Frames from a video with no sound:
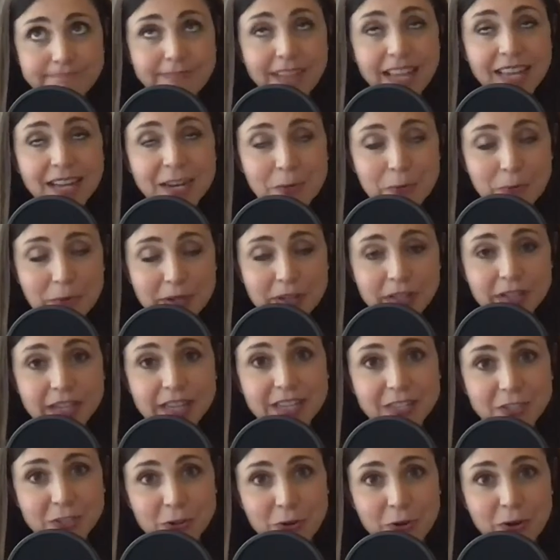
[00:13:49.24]
And I really
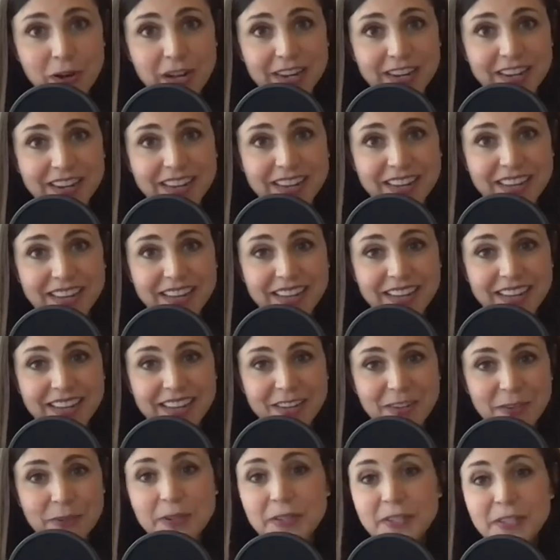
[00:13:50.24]
enjoyed,
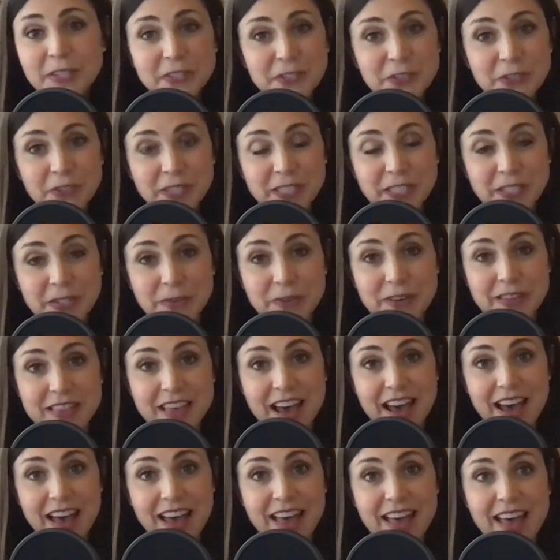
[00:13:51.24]
really enjoyed doing
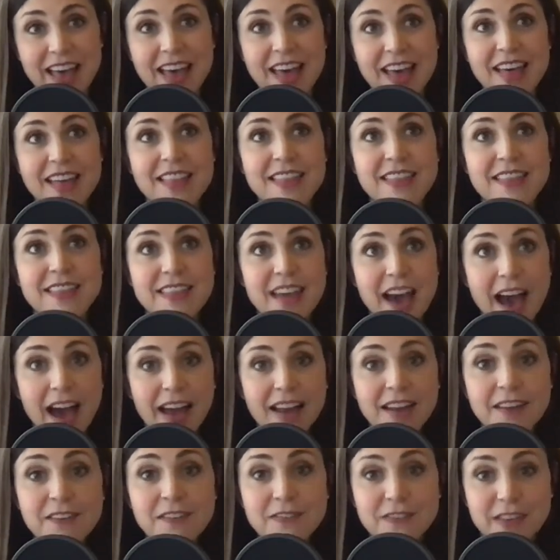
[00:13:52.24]
that.
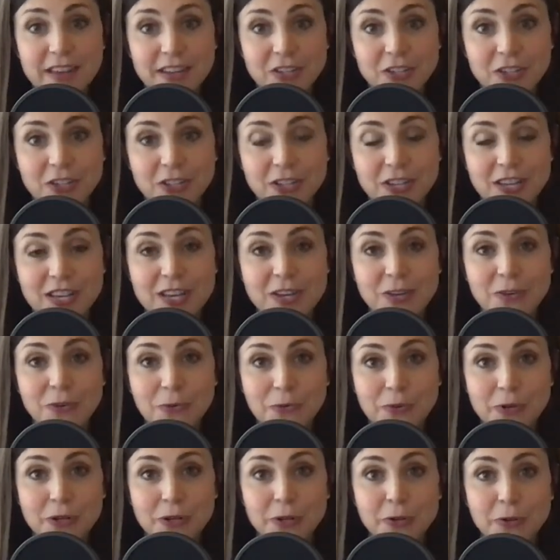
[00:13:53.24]
That eventually
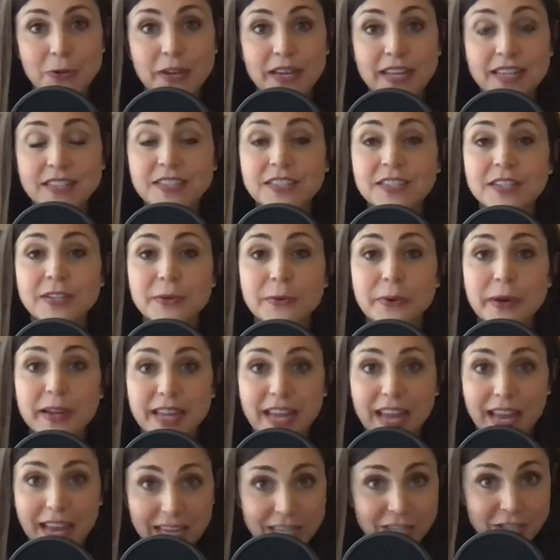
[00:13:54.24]
grew into an
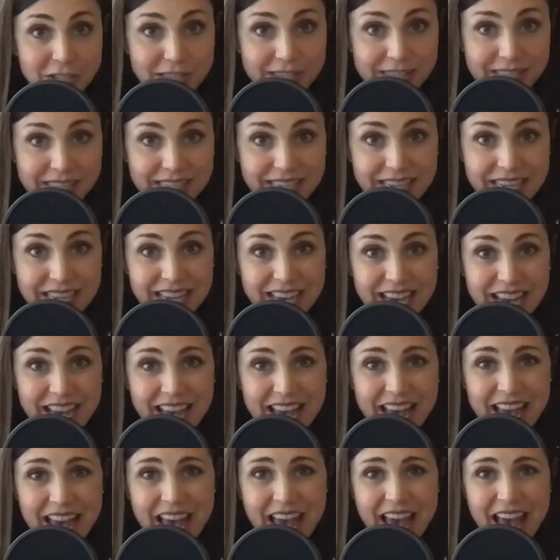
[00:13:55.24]
agency,
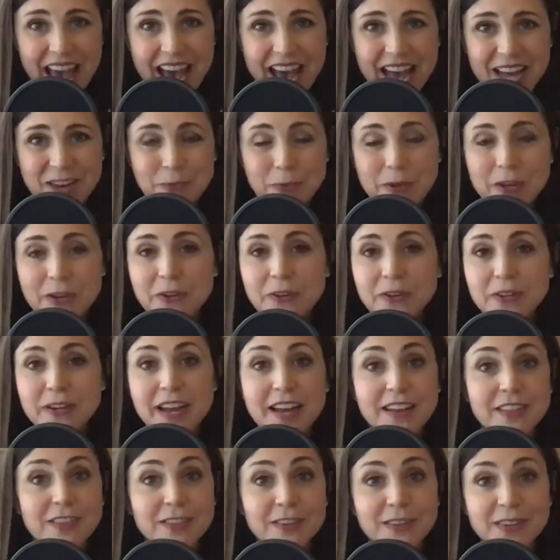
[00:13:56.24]
and we
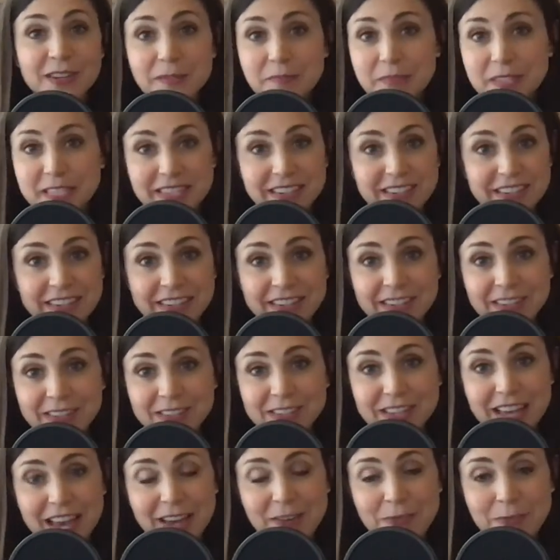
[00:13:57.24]
create learning
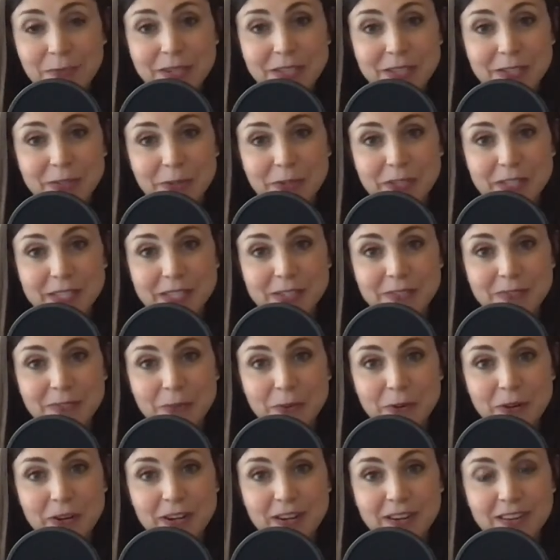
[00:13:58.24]
materials and resources
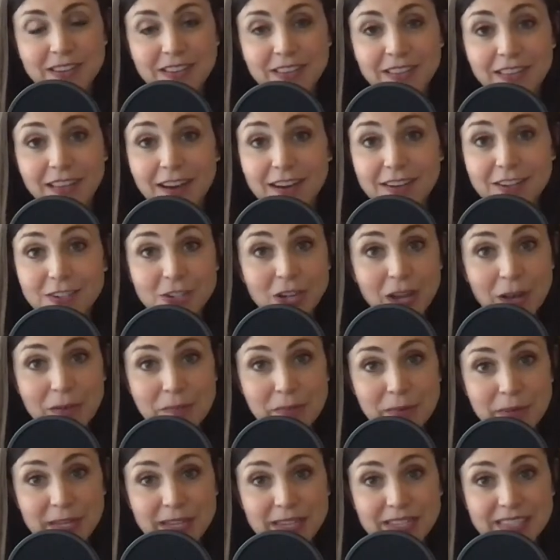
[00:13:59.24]
for large
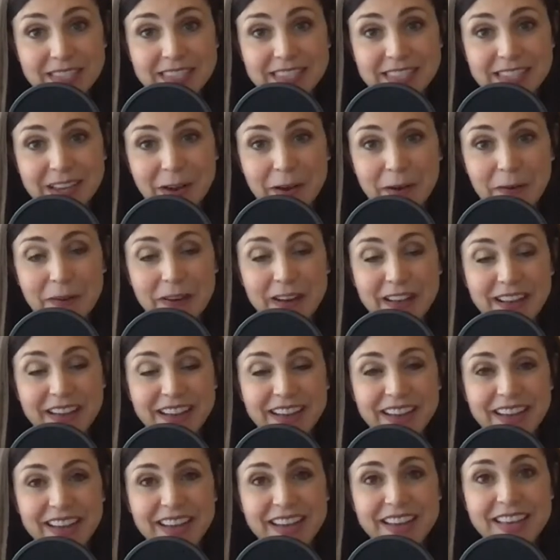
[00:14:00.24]
companies. So
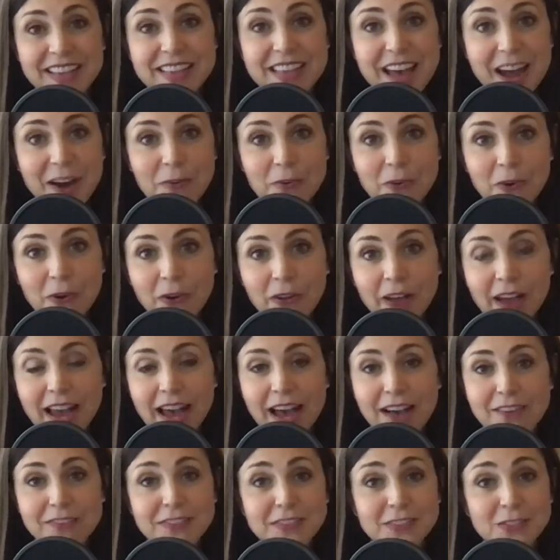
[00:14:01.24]
in that role, I
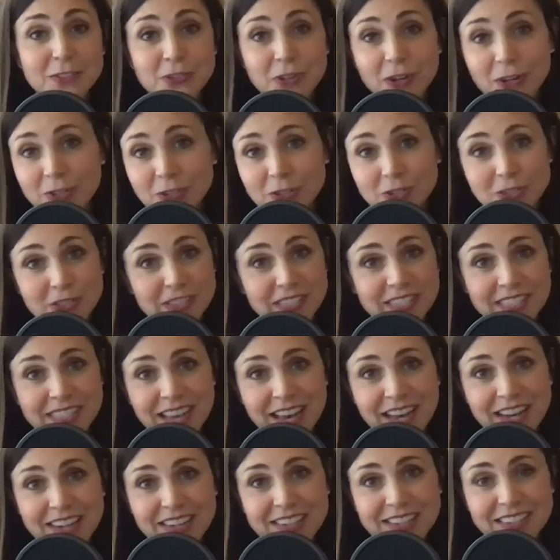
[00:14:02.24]
have instructional
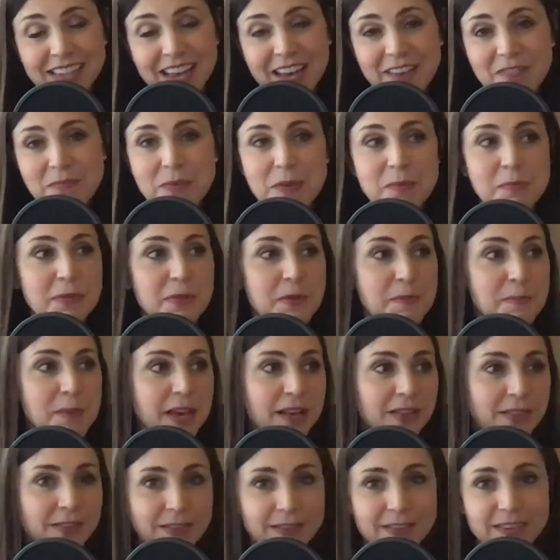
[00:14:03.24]
designers, I have people that
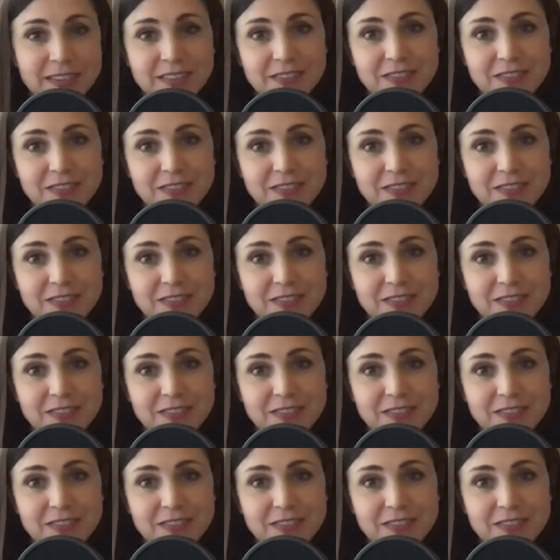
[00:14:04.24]
make learning